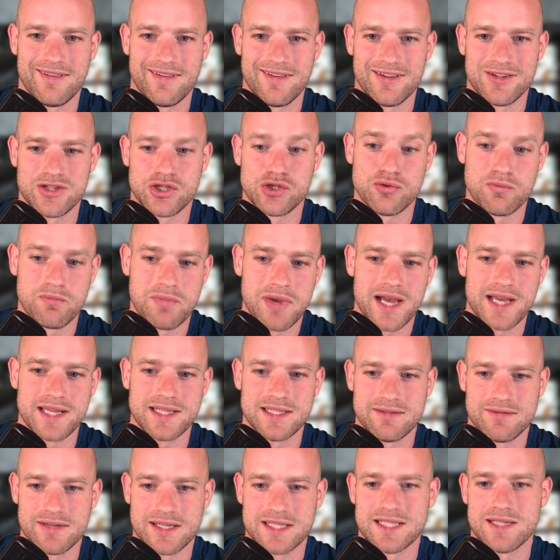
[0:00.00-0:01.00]
2 pi
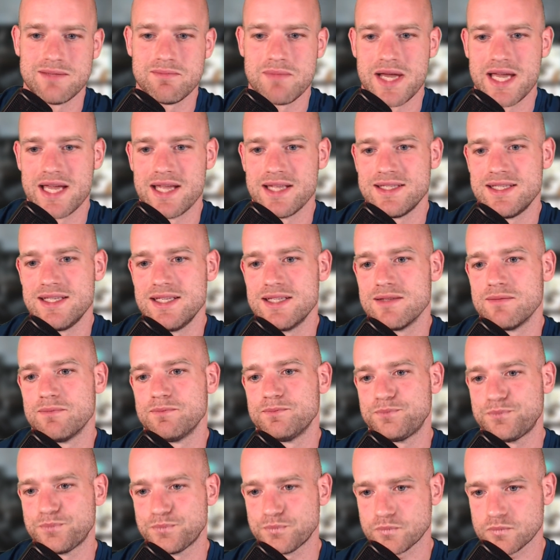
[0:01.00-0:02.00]
divided by 18.
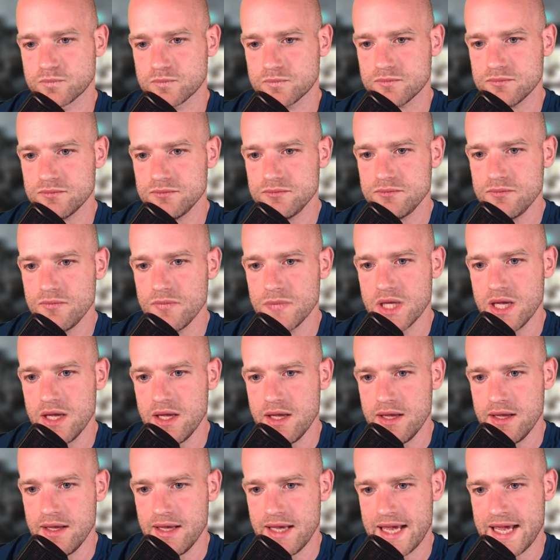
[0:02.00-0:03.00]

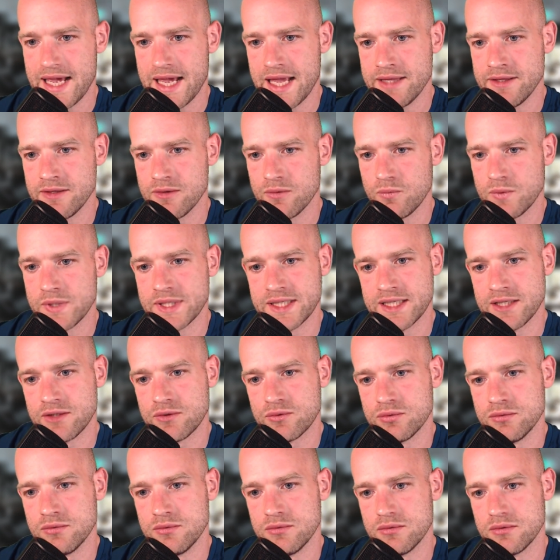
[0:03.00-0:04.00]
And we need
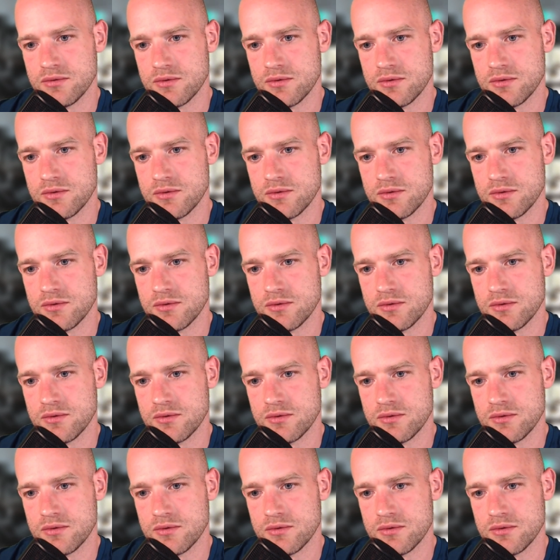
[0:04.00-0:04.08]
to